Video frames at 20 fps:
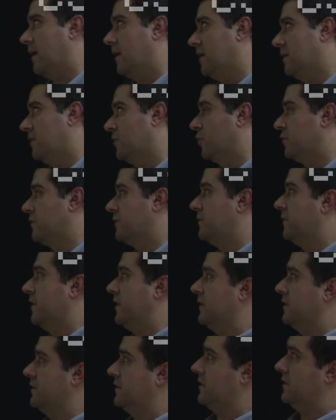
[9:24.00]

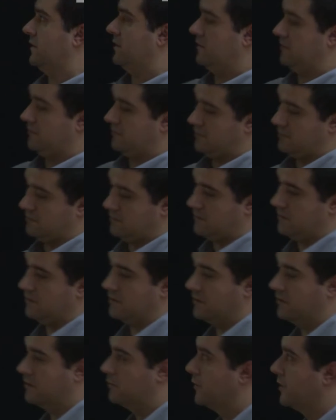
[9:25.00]
notifying
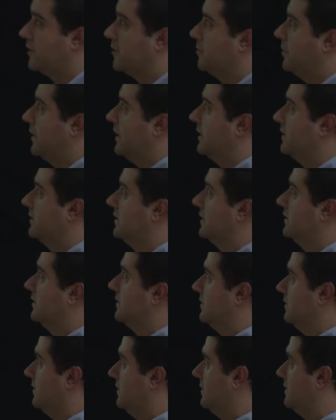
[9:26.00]
the query part
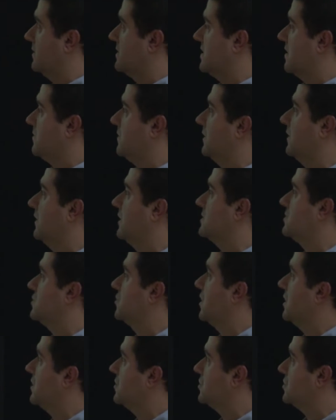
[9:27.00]
that something has
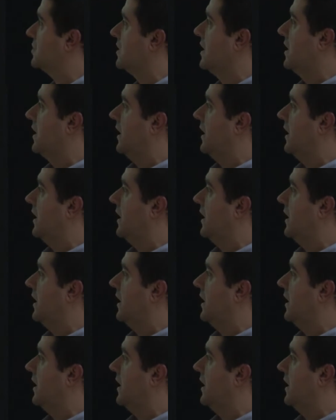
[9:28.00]
changed.